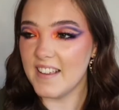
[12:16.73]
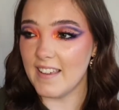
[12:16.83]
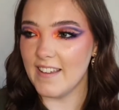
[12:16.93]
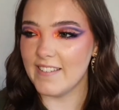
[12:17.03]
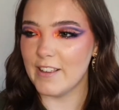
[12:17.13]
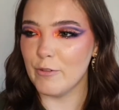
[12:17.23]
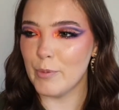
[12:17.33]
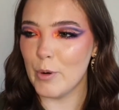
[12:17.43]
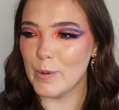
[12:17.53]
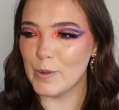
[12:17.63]
Get that
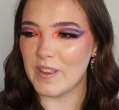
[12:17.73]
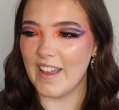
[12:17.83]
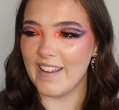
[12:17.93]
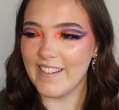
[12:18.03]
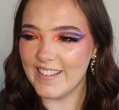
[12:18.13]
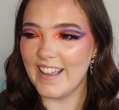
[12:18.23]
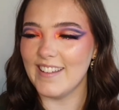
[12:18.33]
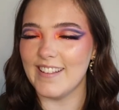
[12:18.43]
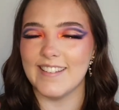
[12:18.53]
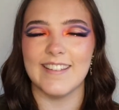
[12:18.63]
self-promo, Skye.
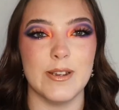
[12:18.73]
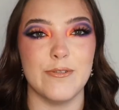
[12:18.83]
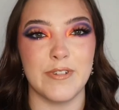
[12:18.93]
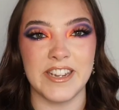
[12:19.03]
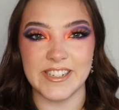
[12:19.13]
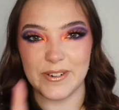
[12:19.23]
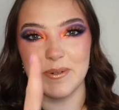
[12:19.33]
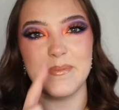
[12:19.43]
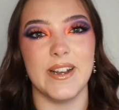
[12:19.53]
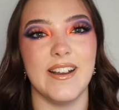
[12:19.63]
Get it. I'll find out
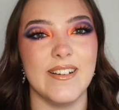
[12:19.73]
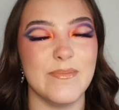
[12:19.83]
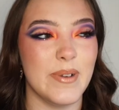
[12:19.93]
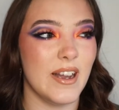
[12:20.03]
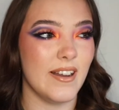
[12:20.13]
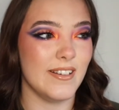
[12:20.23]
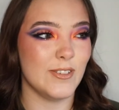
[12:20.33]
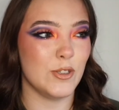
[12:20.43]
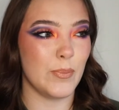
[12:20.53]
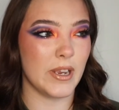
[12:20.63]
what my
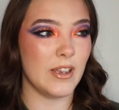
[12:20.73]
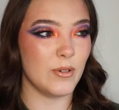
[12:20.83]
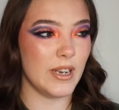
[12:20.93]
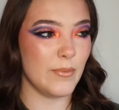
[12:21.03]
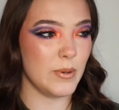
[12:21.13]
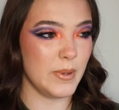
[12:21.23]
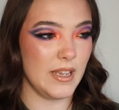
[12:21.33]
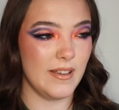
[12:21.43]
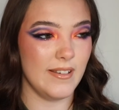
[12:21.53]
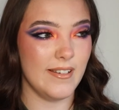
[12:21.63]
superhero name would
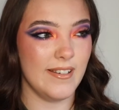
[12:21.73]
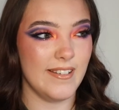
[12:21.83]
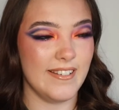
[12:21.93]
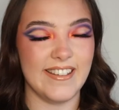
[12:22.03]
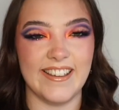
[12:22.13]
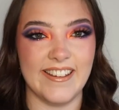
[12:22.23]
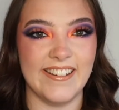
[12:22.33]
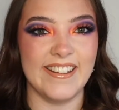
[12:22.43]
be. Yeah.